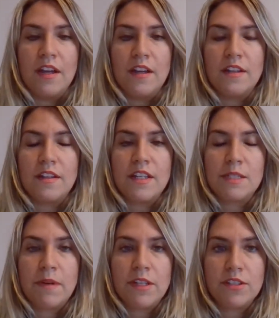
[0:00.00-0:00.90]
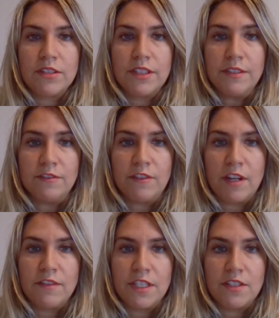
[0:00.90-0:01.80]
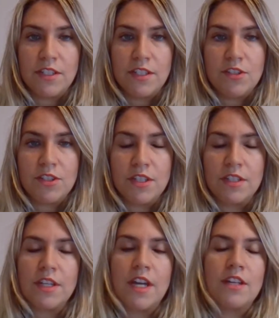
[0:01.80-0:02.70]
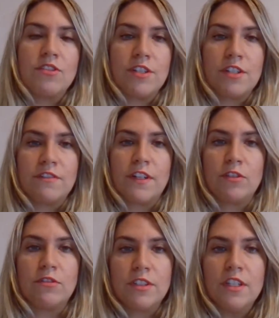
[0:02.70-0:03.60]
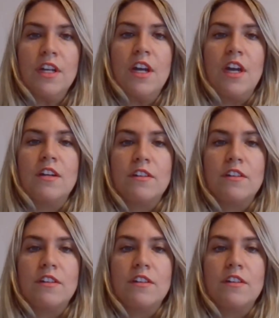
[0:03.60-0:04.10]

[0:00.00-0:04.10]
Especially when we teach in engineering faculty,